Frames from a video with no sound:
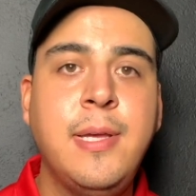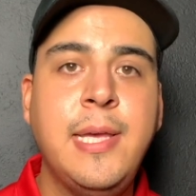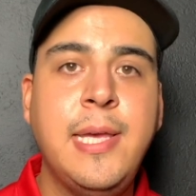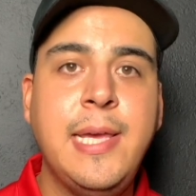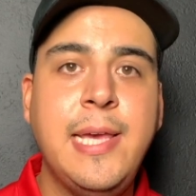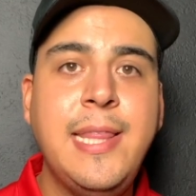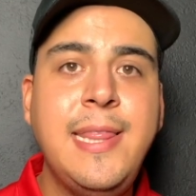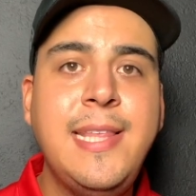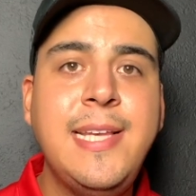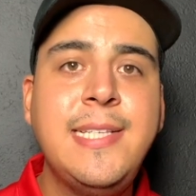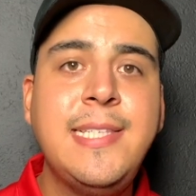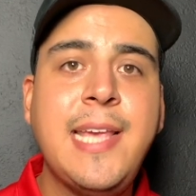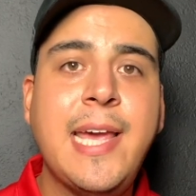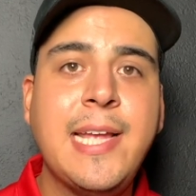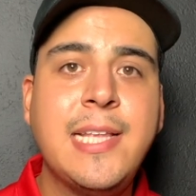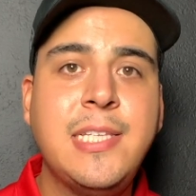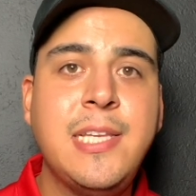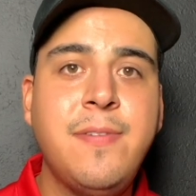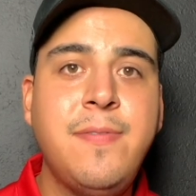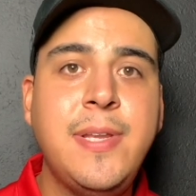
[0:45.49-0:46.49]
In this
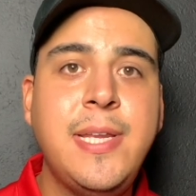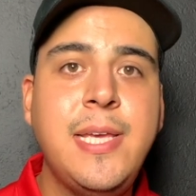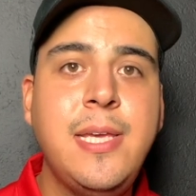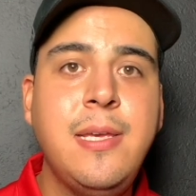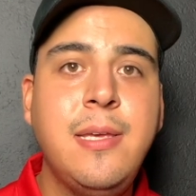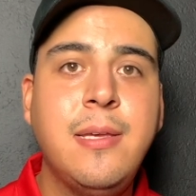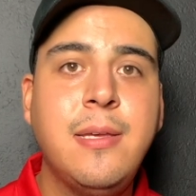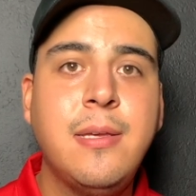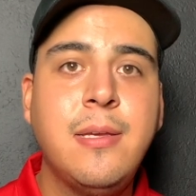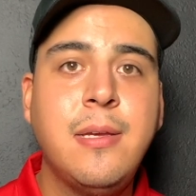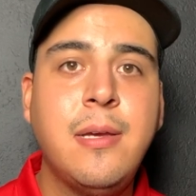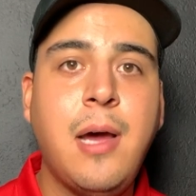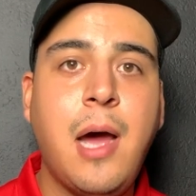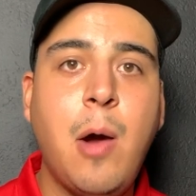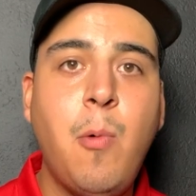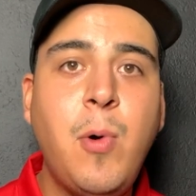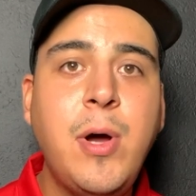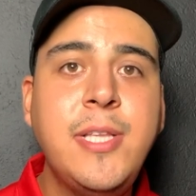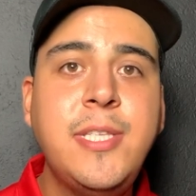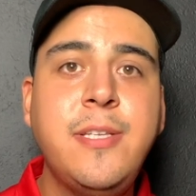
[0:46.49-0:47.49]
activity, I
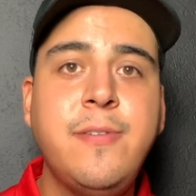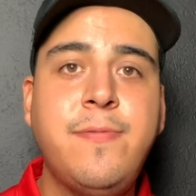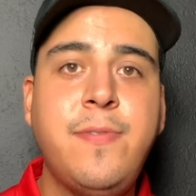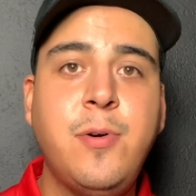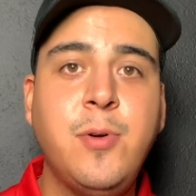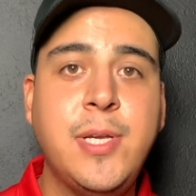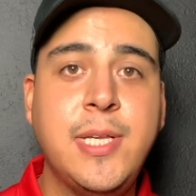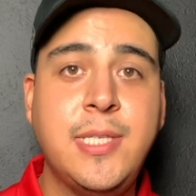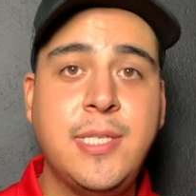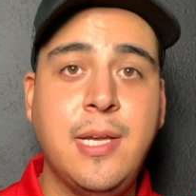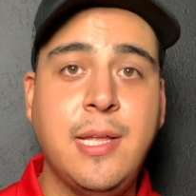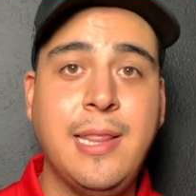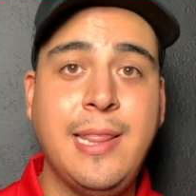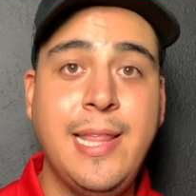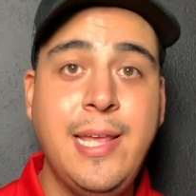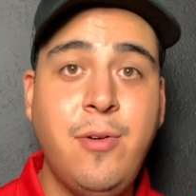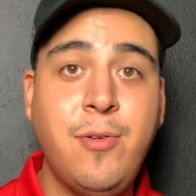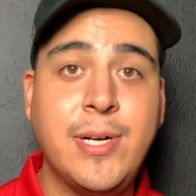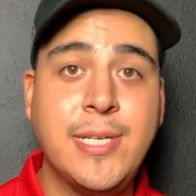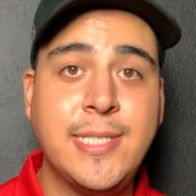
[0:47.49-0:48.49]
want to focus on
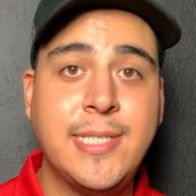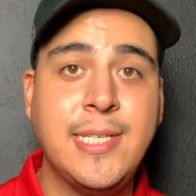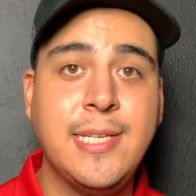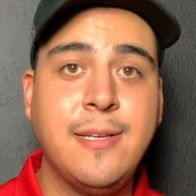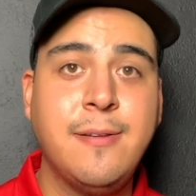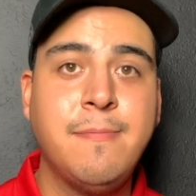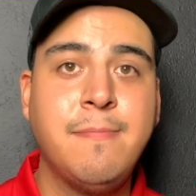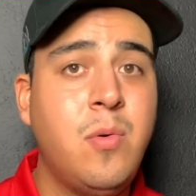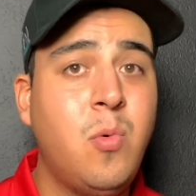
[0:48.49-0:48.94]
literacy.